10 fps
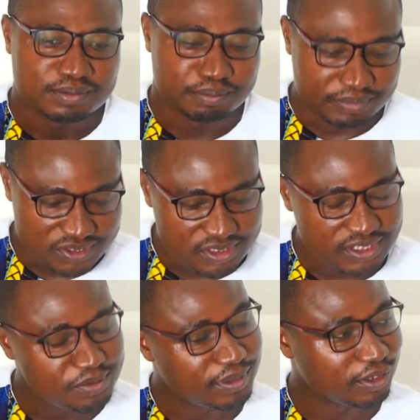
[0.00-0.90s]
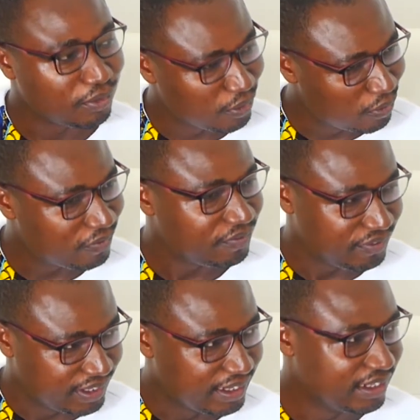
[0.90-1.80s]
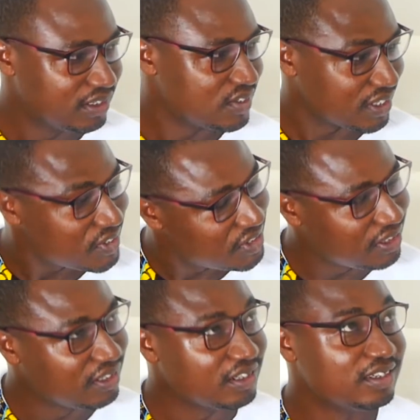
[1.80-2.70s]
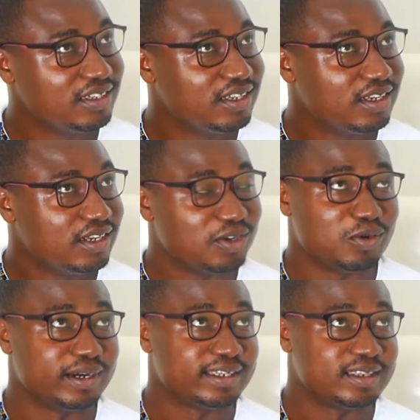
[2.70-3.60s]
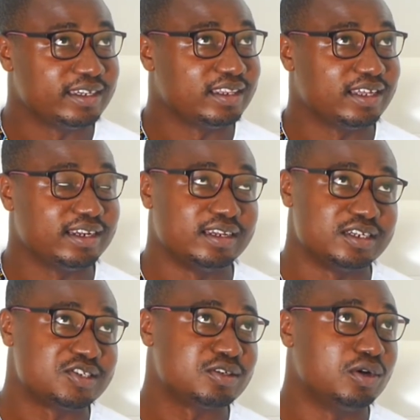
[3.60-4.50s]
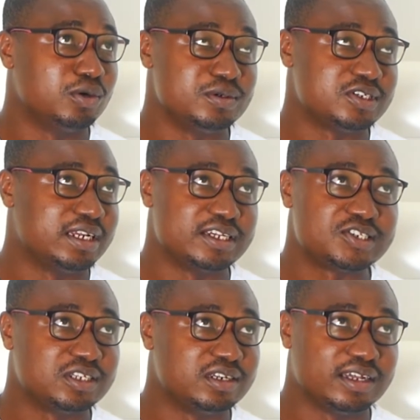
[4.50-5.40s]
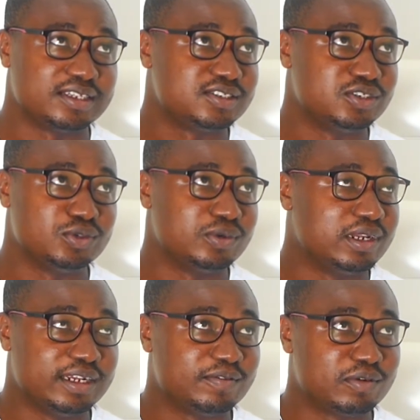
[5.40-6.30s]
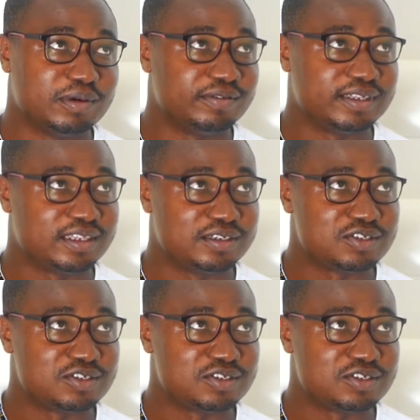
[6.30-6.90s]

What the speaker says: business, my growth, failing, succeeding, no, I think that there's always a lesson that you learn from everything.